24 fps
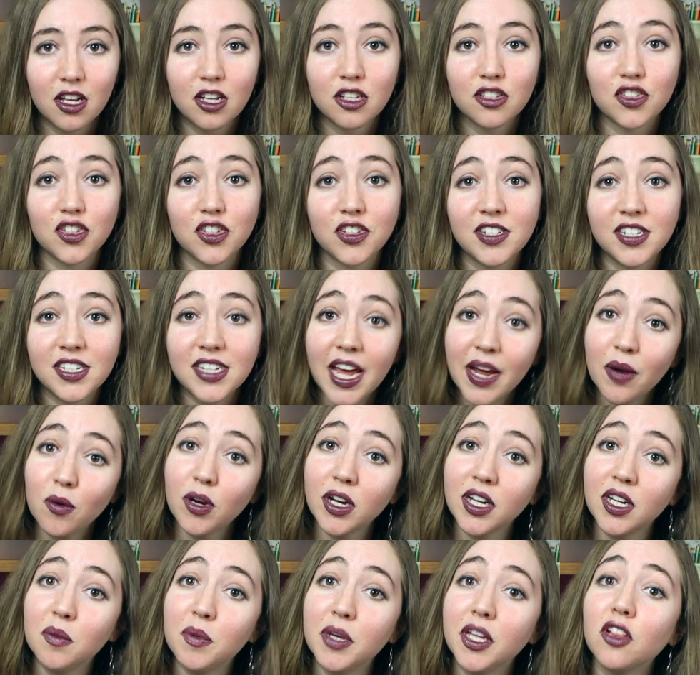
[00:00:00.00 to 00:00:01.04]
So today we're
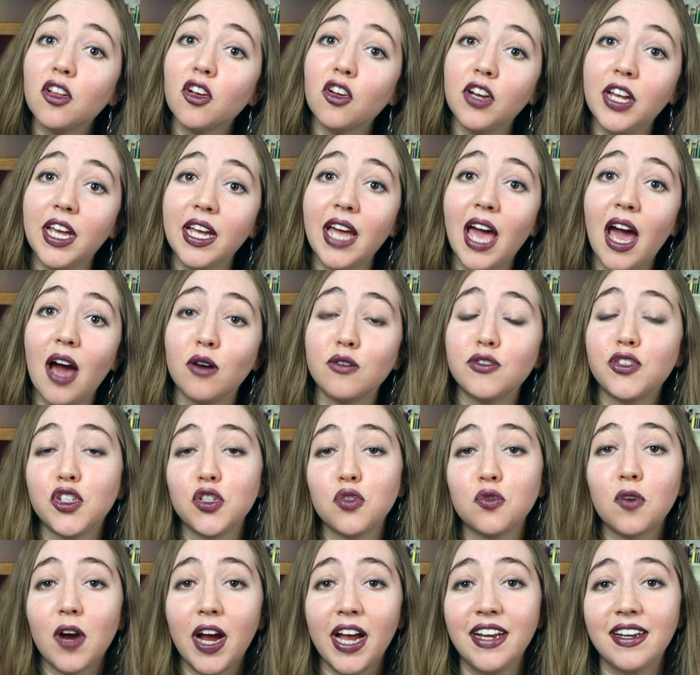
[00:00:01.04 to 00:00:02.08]
going to be learning how
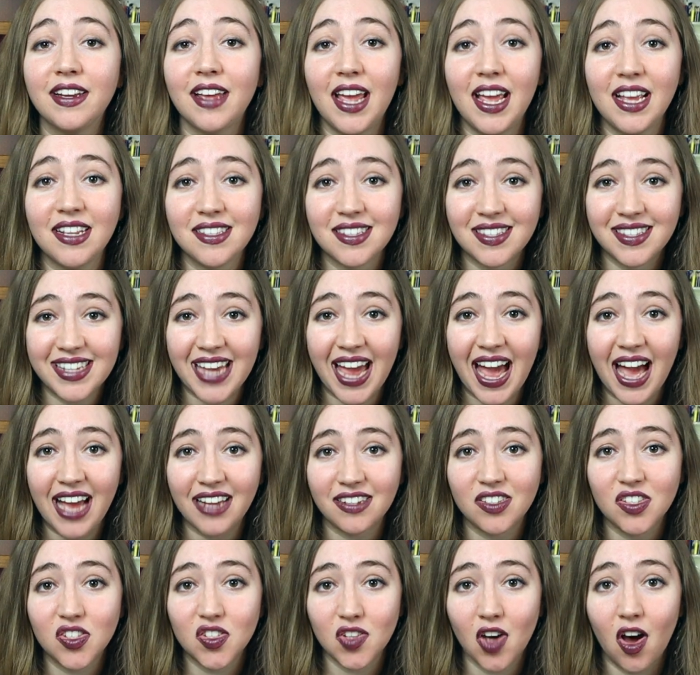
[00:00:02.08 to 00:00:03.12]
to write a
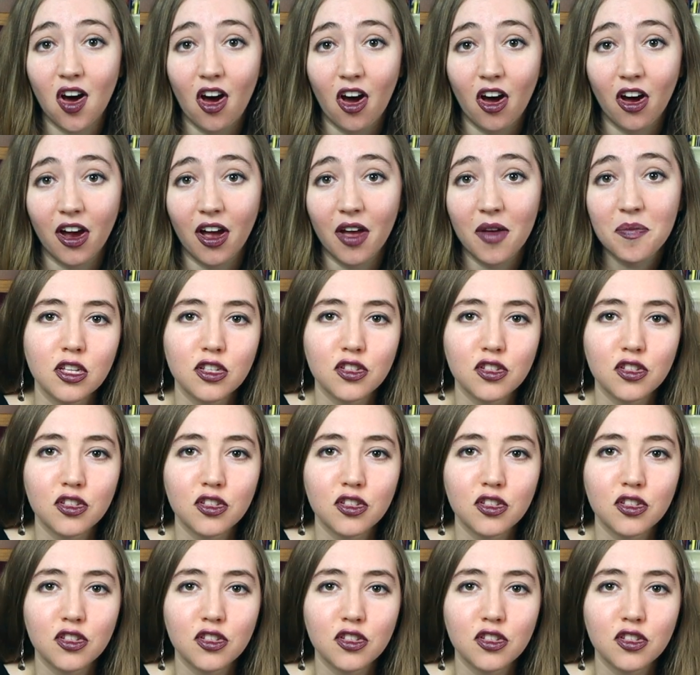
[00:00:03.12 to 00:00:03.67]
sad song.